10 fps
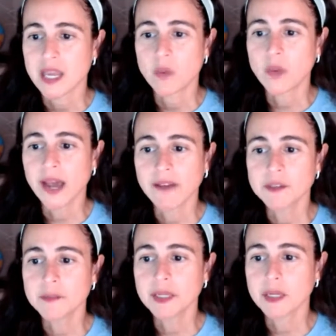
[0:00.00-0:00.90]
We have
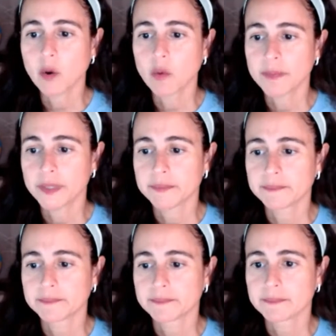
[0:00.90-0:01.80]
to be open,
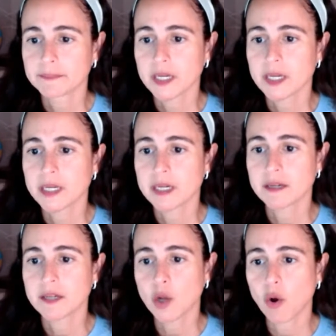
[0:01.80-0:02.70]

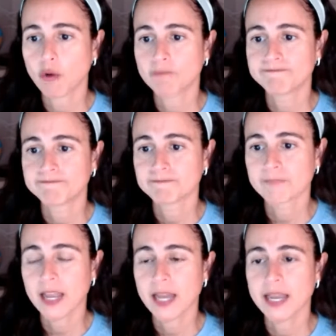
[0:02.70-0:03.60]
Nicole.
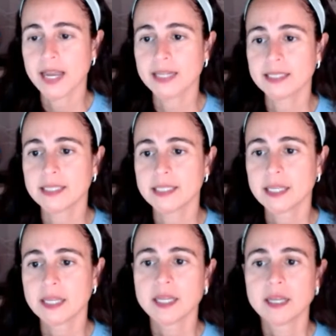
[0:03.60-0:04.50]
And
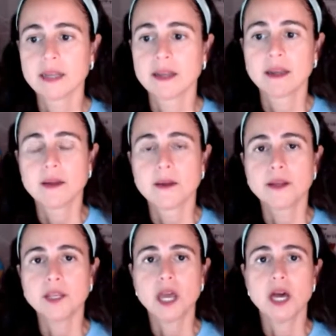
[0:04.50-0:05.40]

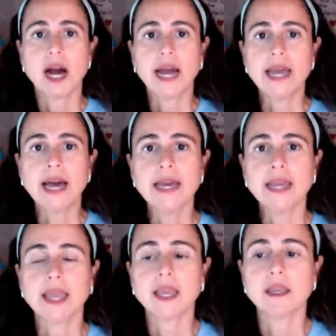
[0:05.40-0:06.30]
I
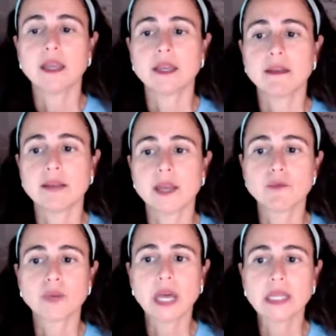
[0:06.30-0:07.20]
had a
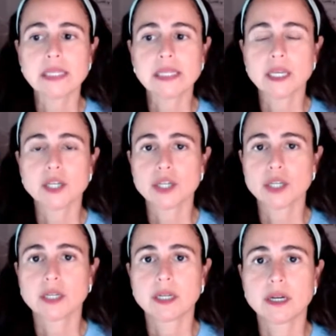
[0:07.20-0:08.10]

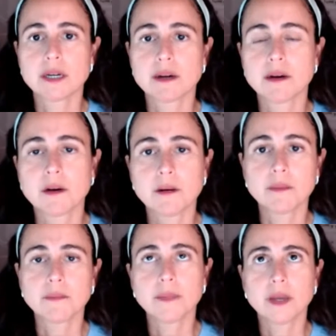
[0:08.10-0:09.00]
realization.
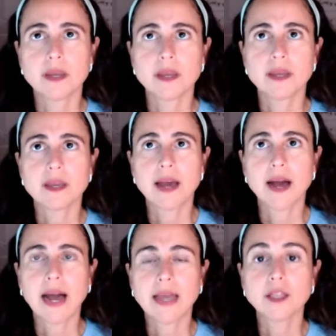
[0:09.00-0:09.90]

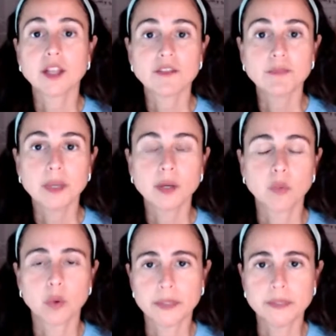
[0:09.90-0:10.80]
I love being a
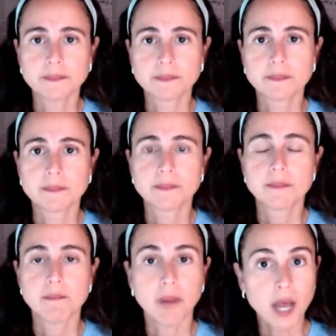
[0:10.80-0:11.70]
woman,
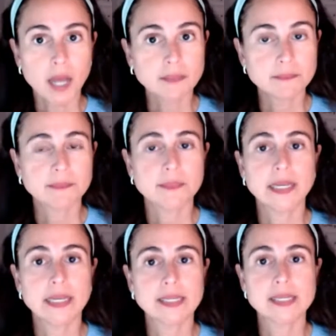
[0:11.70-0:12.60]
but it